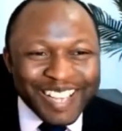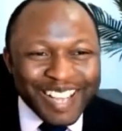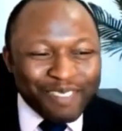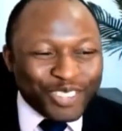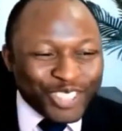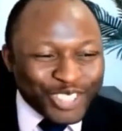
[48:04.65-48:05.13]

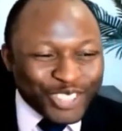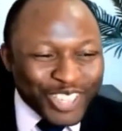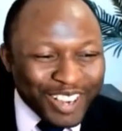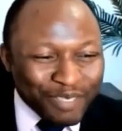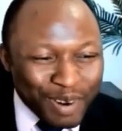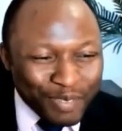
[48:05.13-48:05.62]
I'm not sure
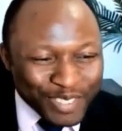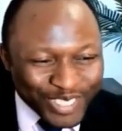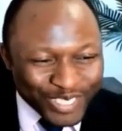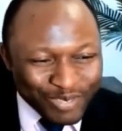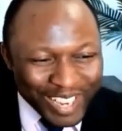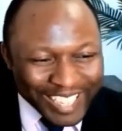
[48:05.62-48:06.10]
how Prof is
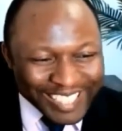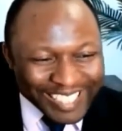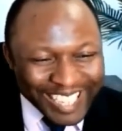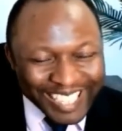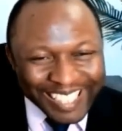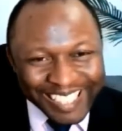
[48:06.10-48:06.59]
going to manage
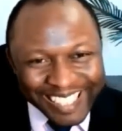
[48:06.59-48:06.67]
that.